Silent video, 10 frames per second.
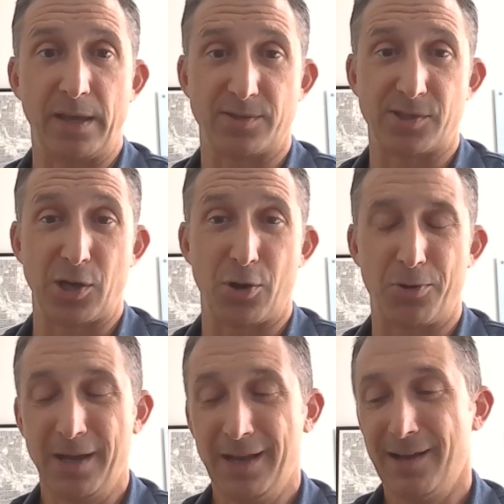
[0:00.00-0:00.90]
And
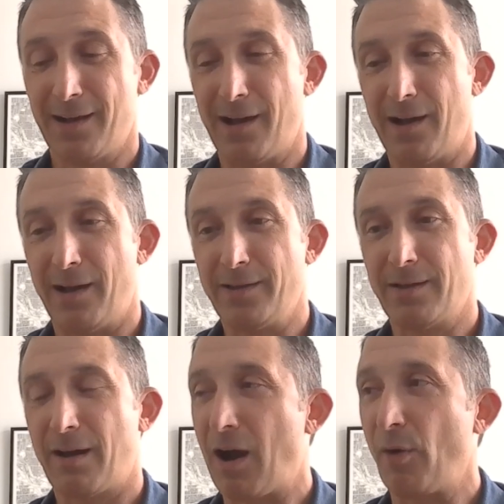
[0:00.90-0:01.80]
so
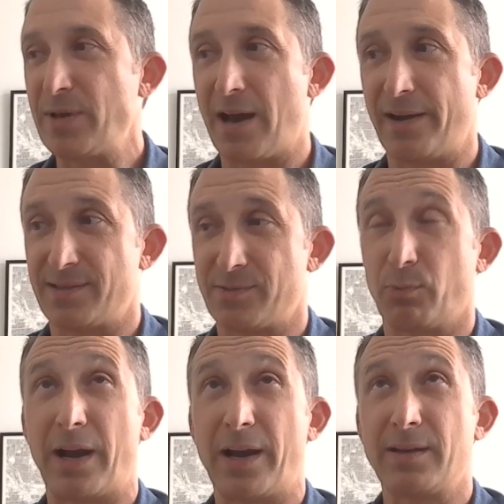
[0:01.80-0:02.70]
I'll be honest,
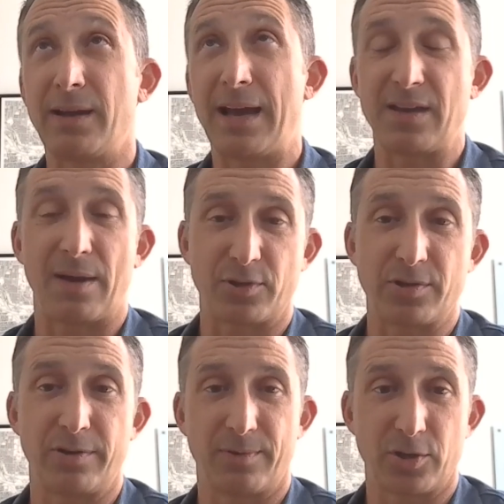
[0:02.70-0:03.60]
when I had the
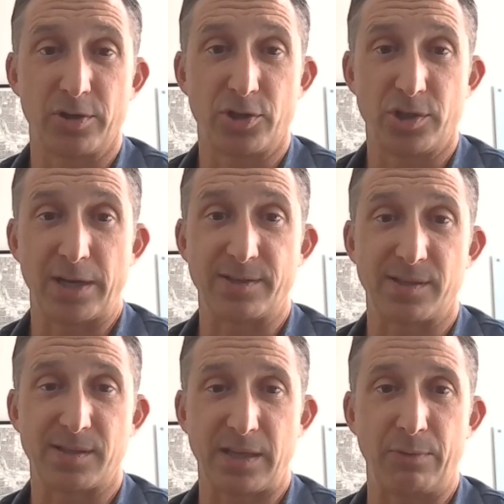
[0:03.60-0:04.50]
opportunity to return to
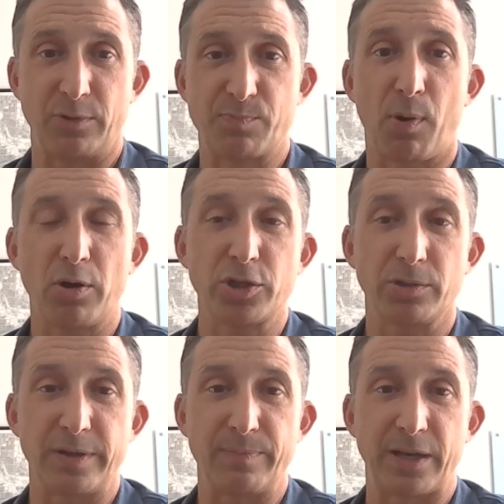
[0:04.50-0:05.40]
Genesis, it was
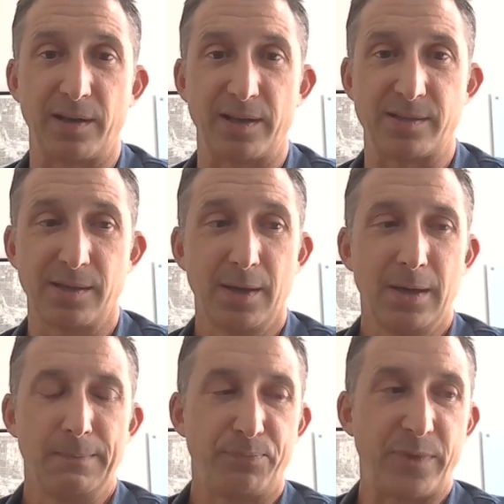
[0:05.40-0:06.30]
partially because
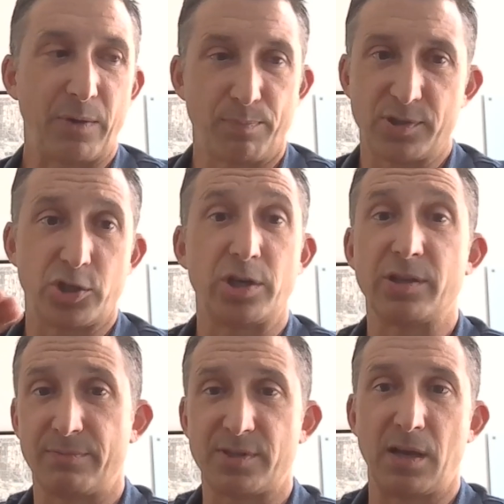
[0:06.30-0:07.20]
they were
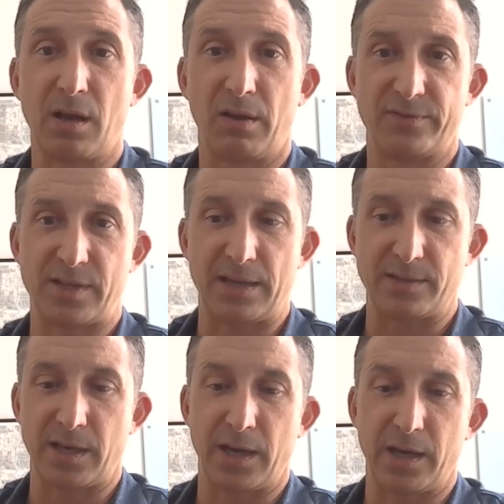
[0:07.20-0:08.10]
positioning themselves
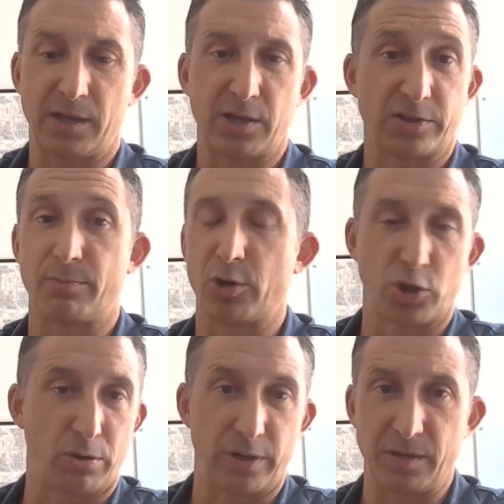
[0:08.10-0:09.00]
as a customer
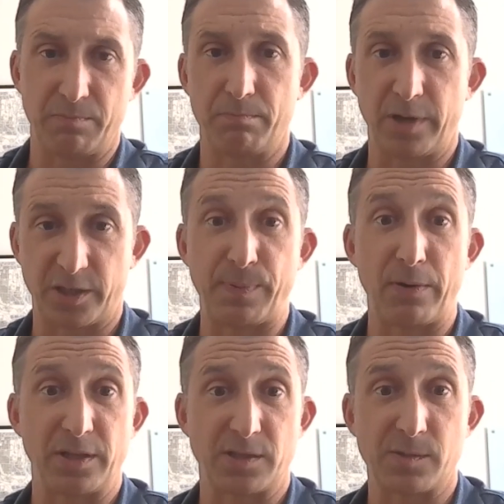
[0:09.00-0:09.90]
journey
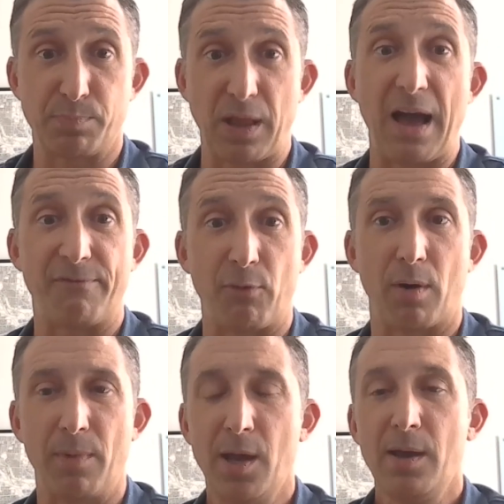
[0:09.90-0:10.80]
experience
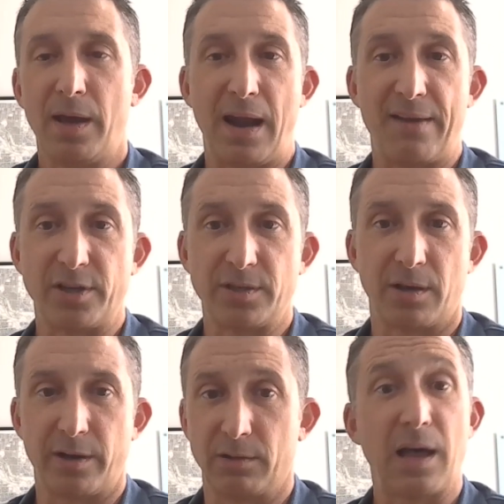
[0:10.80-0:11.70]
platform. And having
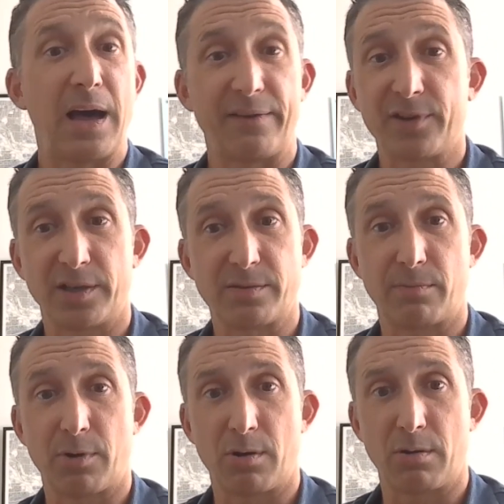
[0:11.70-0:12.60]
done a lot of
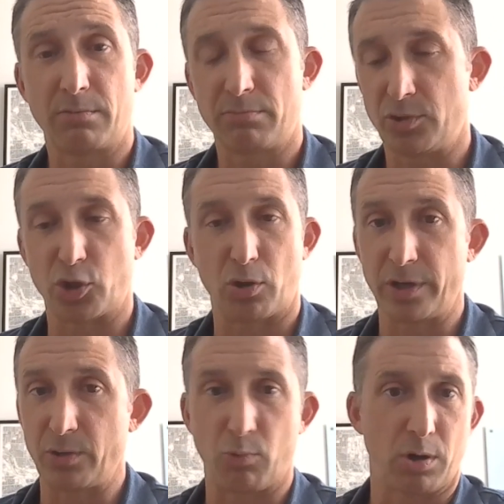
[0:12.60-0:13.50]
customer
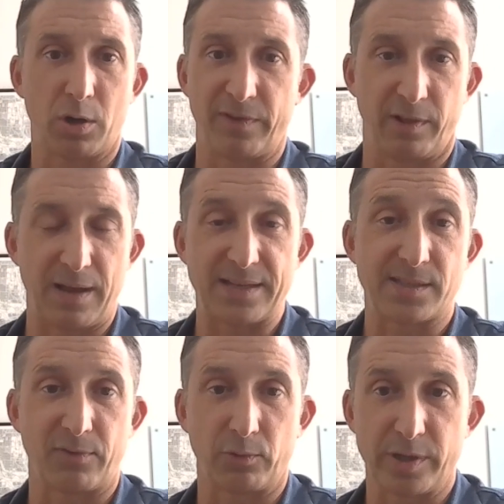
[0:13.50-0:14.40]
journey work over the
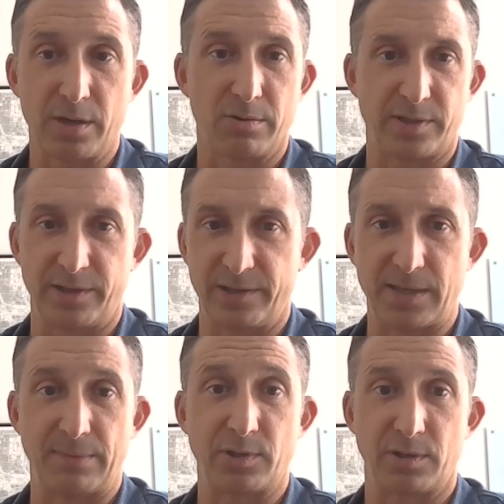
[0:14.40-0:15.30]
last several years in an
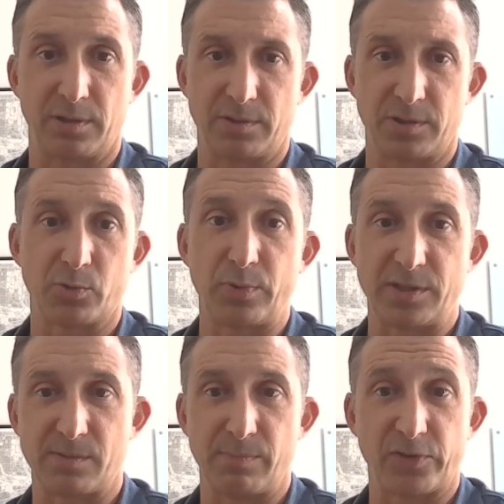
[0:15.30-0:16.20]
attempt to
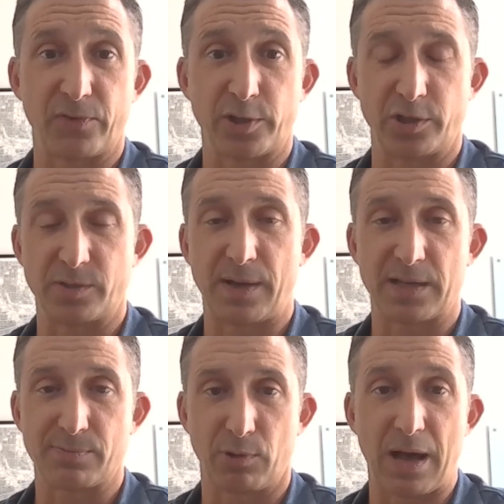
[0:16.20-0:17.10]
squeeze as much friction as
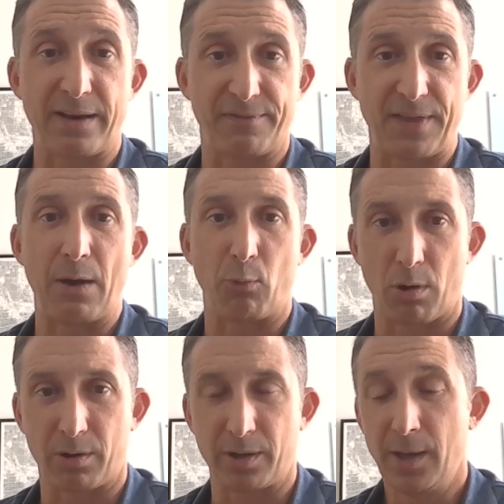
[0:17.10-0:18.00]
possible out of that
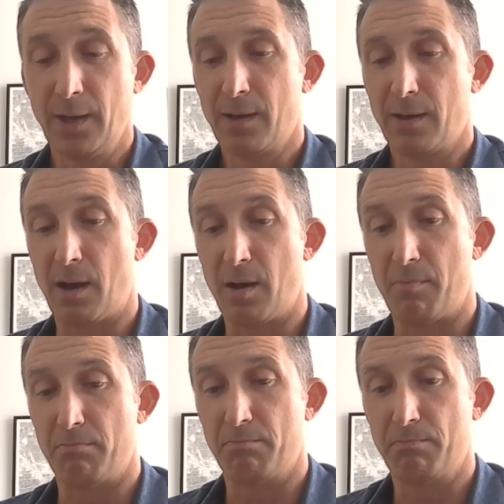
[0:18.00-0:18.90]
work,
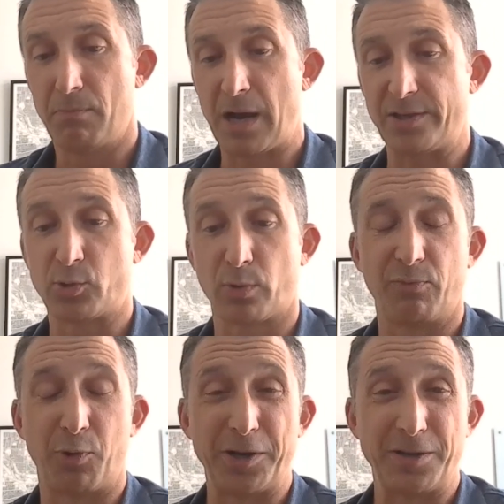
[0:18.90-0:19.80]
I sort
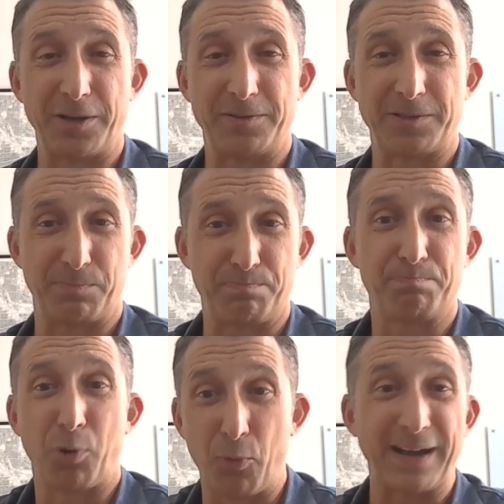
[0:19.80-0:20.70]
of wanted to
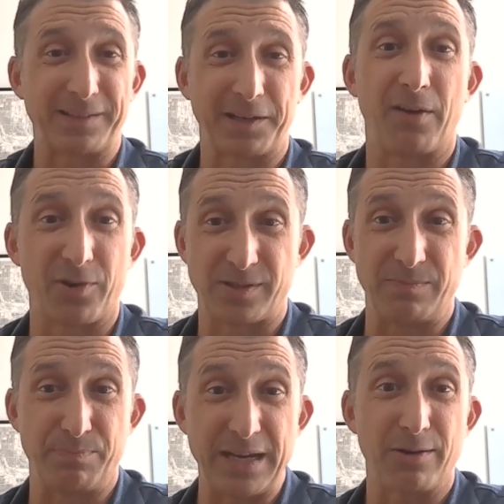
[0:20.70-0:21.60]
pull back the covers
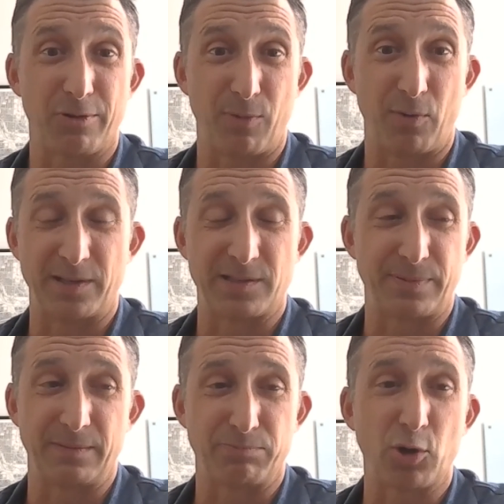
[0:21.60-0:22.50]
and be here at a moment to
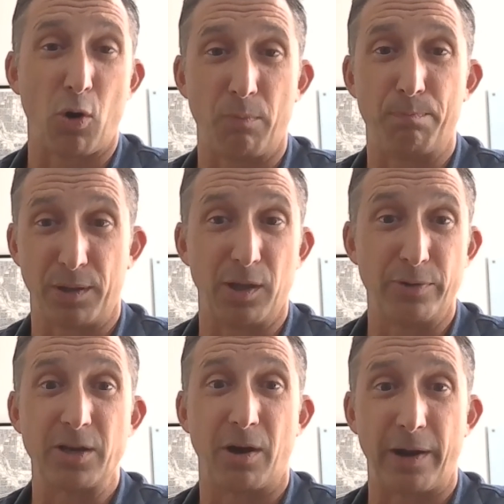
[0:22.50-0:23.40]
be called
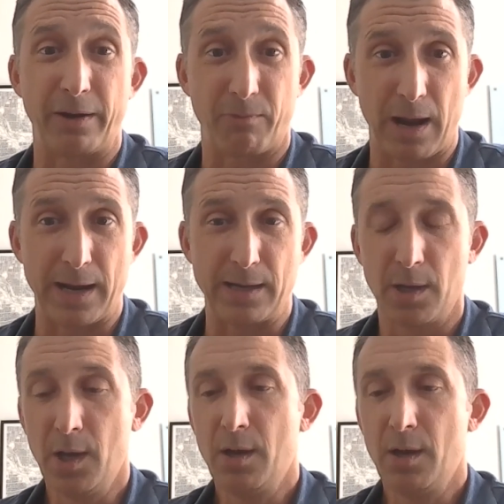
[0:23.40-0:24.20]
baloney on it, right?